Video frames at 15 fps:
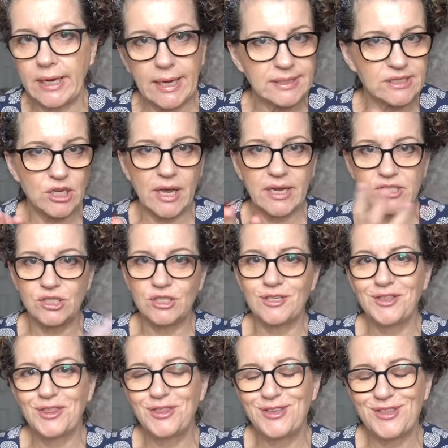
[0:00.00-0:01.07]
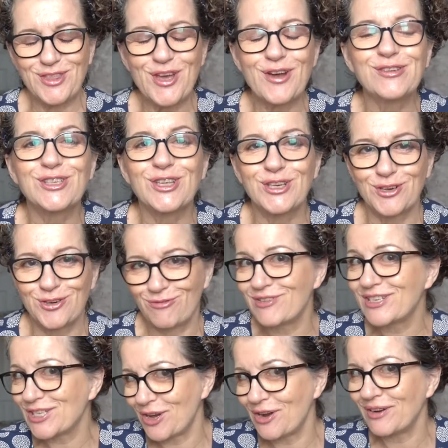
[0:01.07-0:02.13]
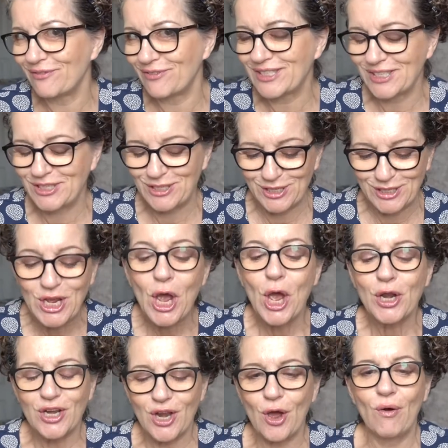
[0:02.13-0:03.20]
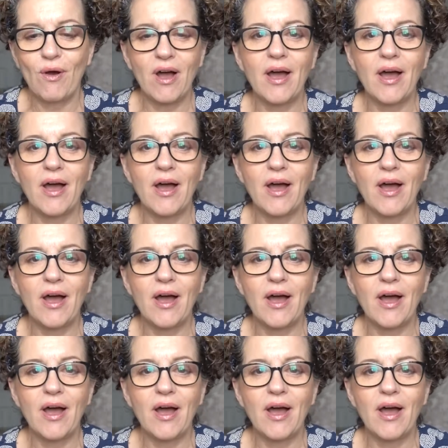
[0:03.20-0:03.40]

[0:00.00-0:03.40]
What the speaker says: As those that are returning visitors know,